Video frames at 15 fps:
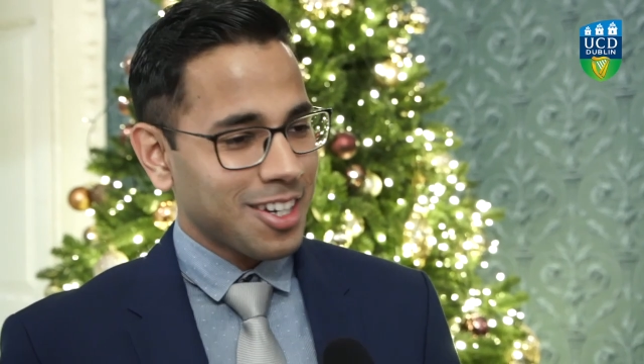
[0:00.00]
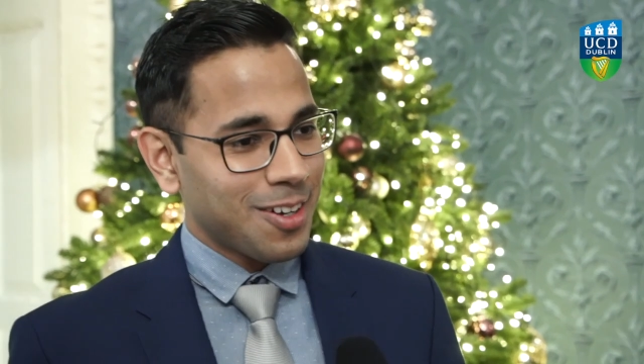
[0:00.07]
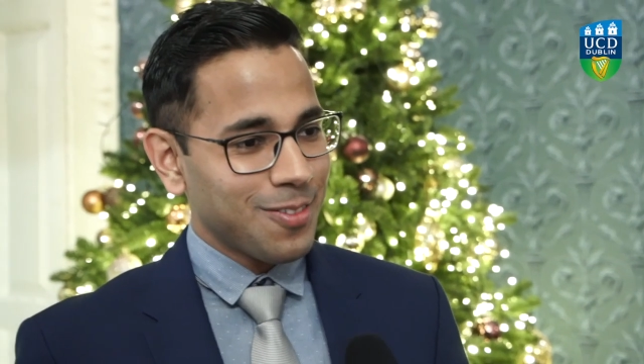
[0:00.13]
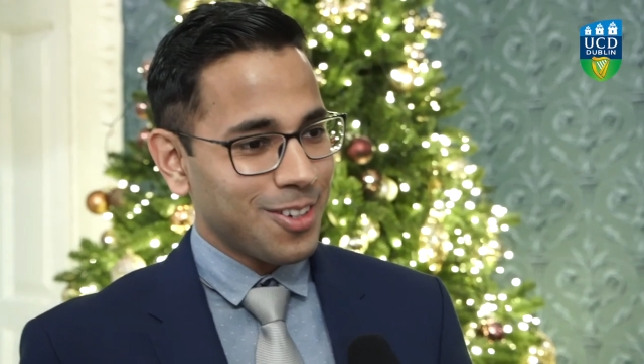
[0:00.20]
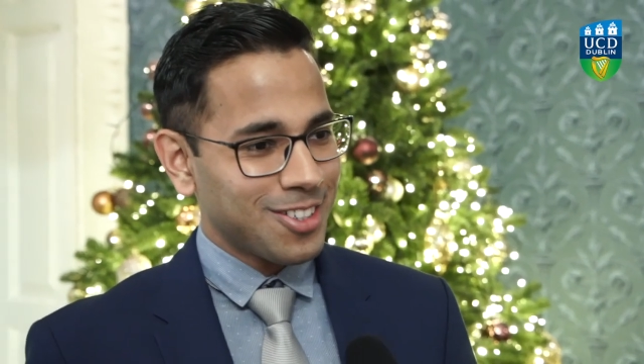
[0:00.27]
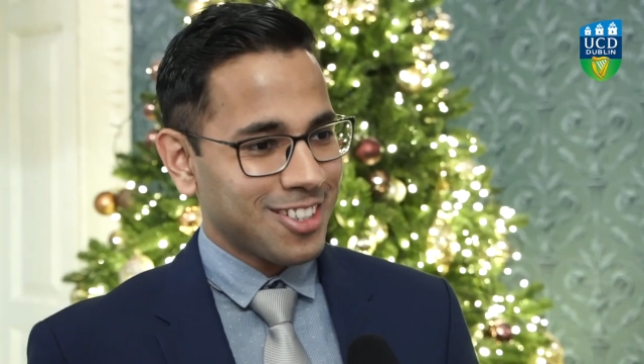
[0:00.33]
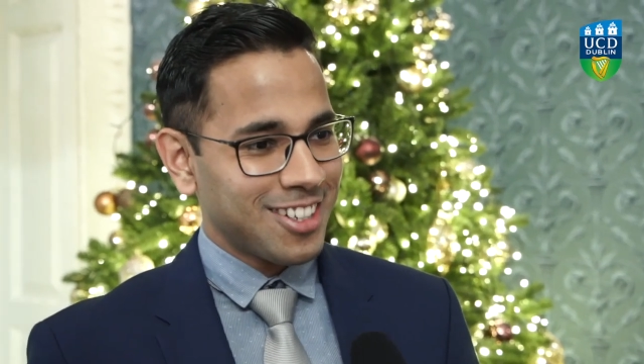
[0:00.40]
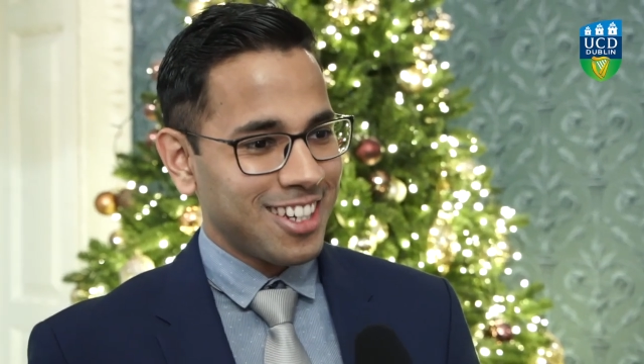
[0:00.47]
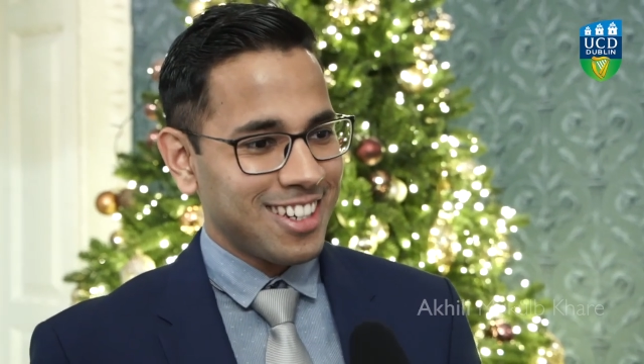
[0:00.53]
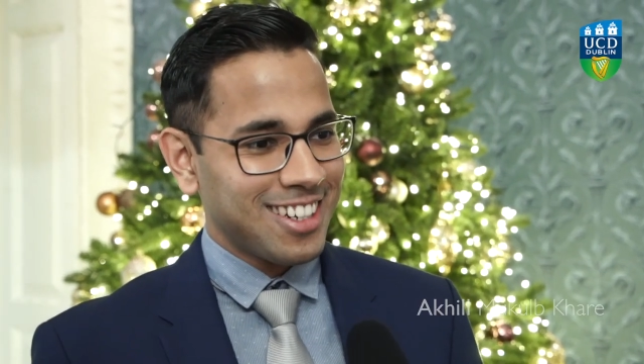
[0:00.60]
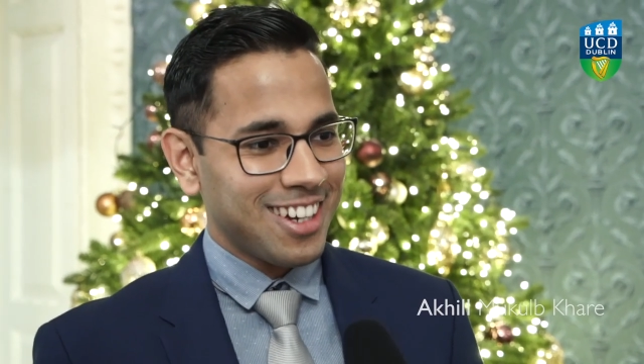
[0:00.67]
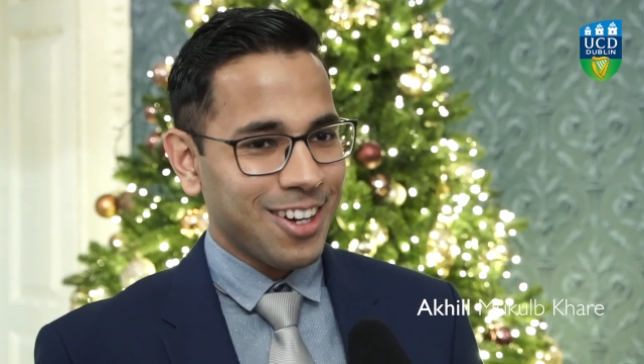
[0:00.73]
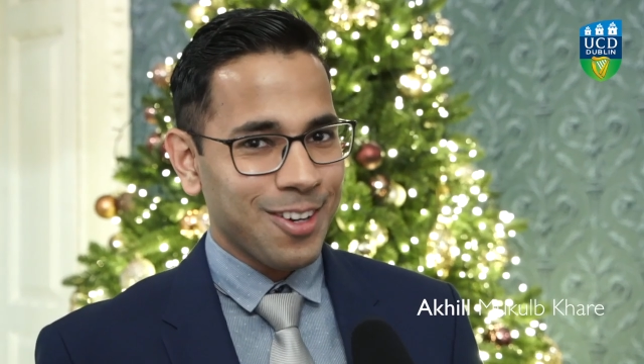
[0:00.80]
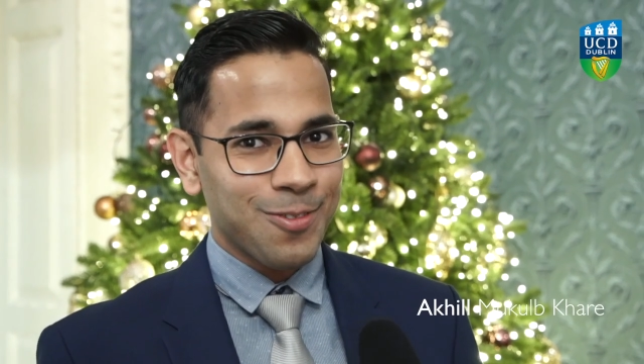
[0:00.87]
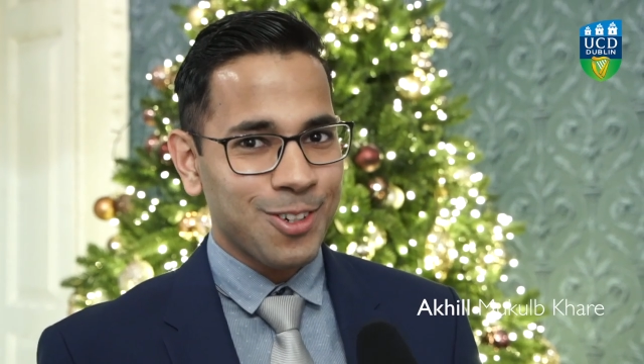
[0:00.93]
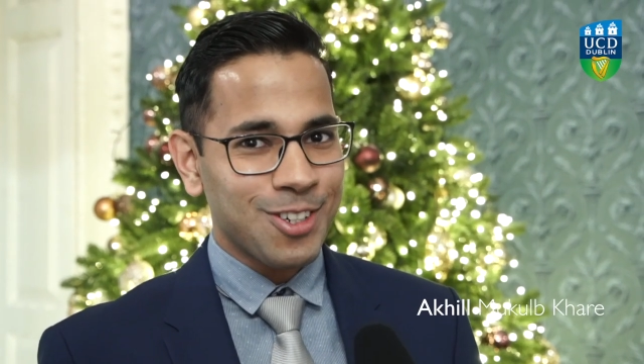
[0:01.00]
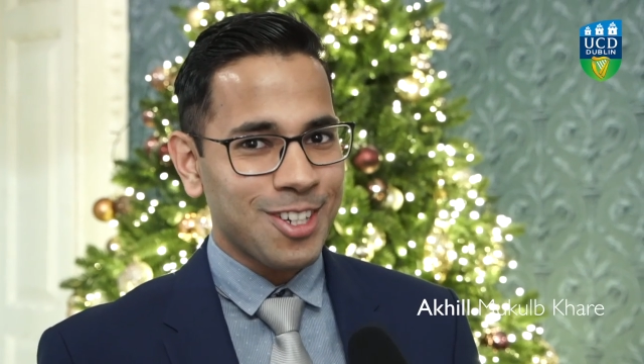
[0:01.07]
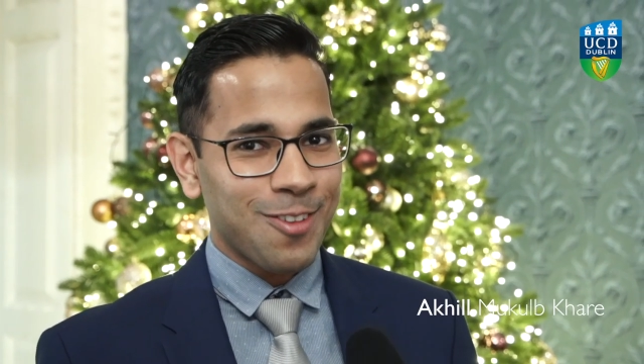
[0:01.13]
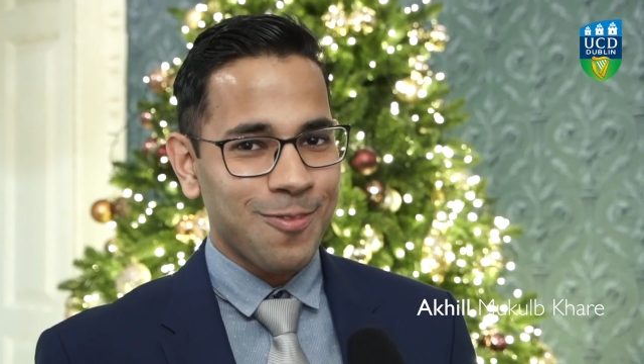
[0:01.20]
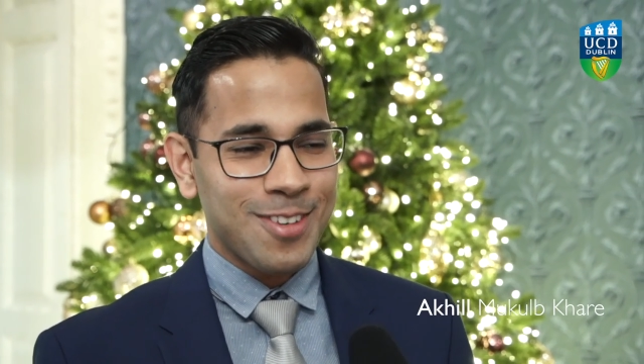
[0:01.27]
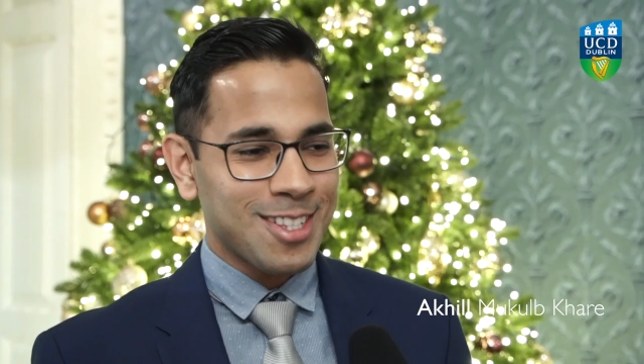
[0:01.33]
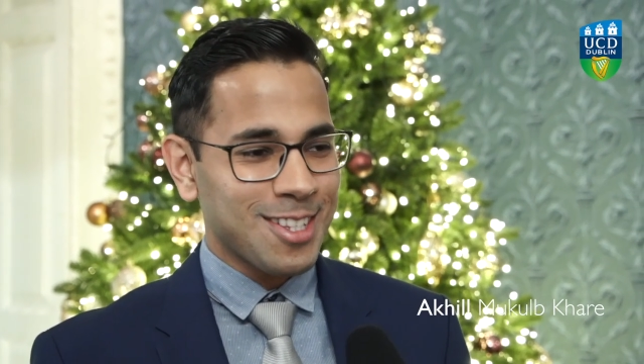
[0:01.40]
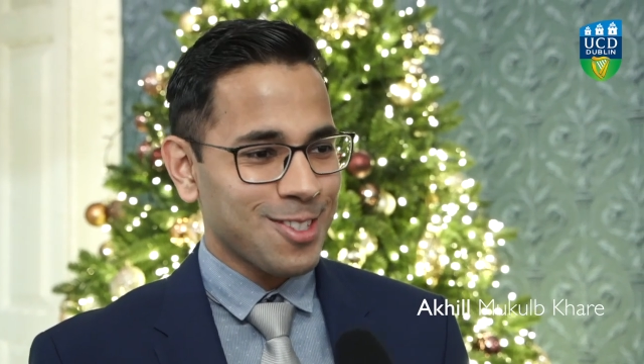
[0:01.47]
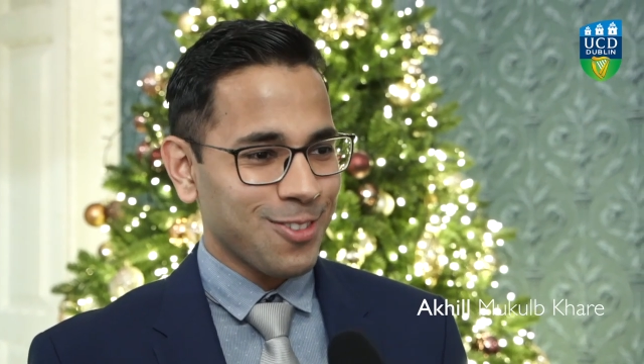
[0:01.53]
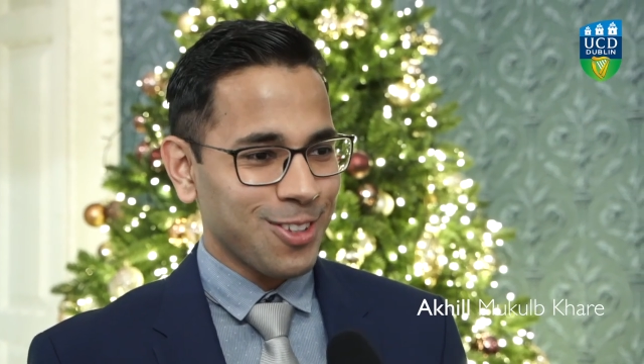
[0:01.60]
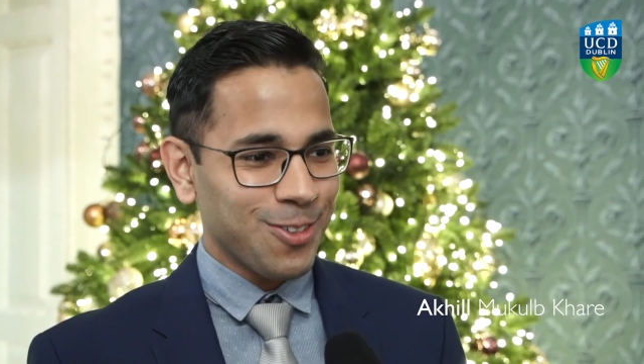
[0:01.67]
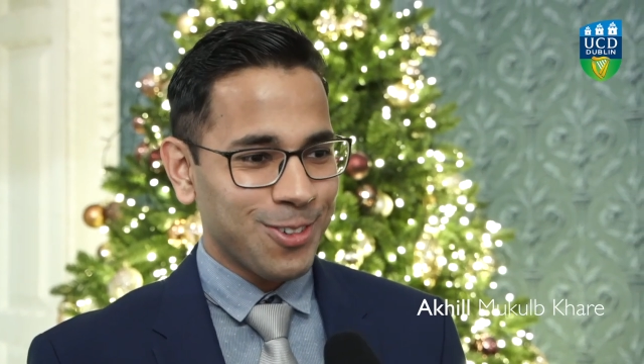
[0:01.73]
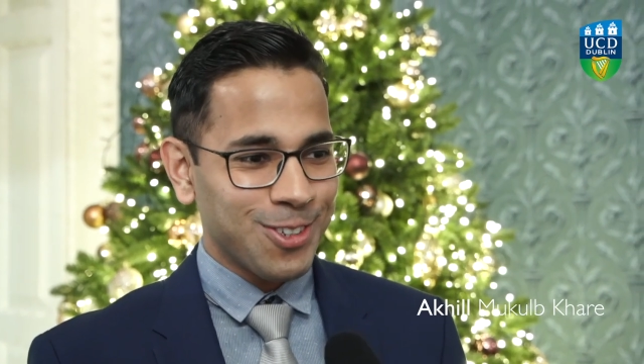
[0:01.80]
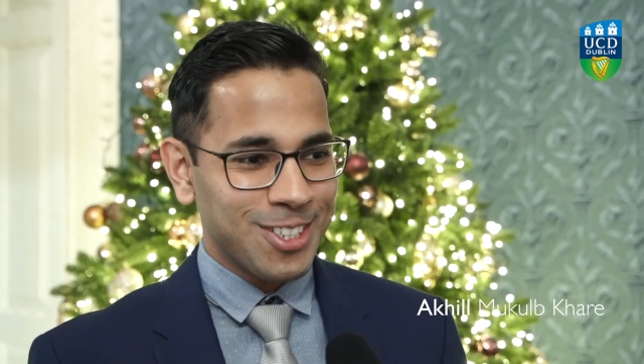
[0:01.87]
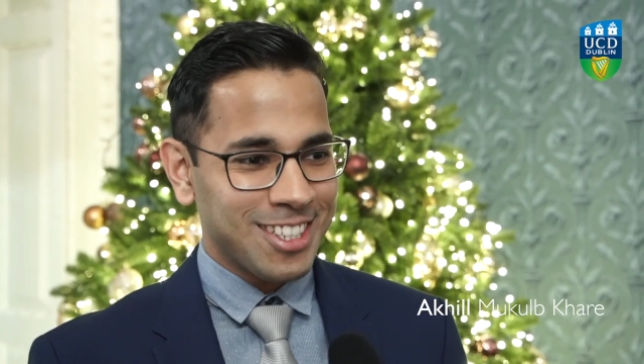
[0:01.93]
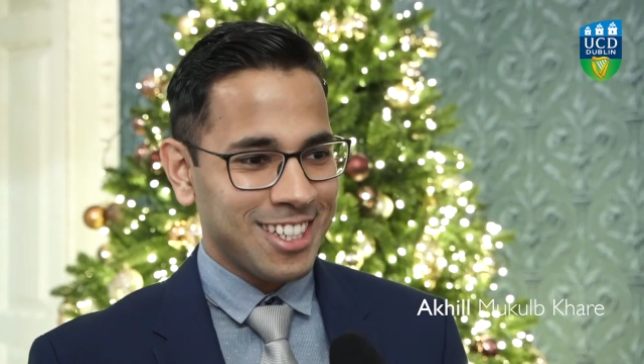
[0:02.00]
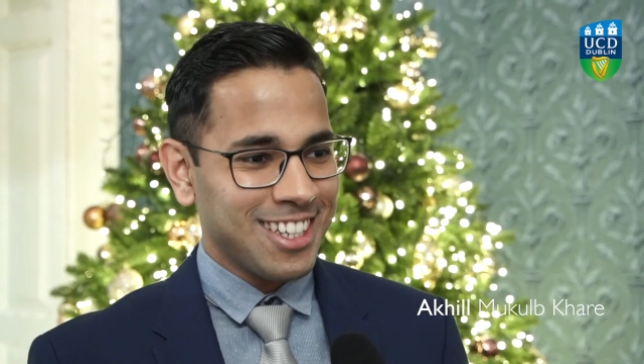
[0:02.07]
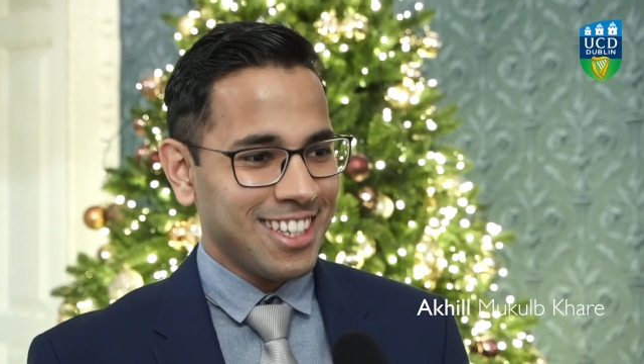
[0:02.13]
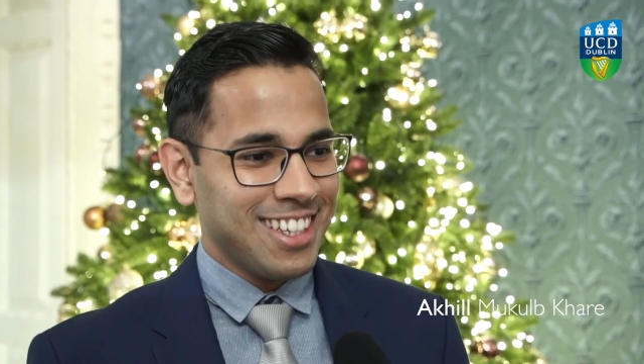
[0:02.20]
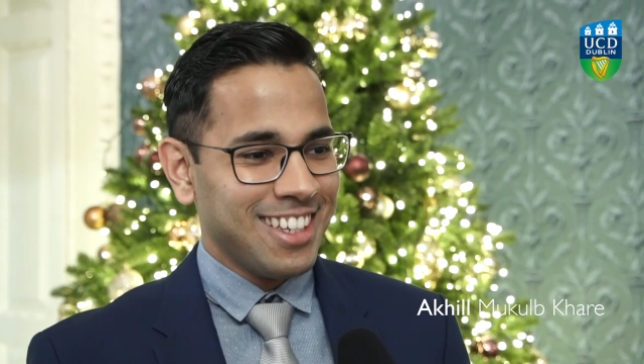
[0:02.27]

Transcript: did I come here tonight? I wouldn't have missed this for the world.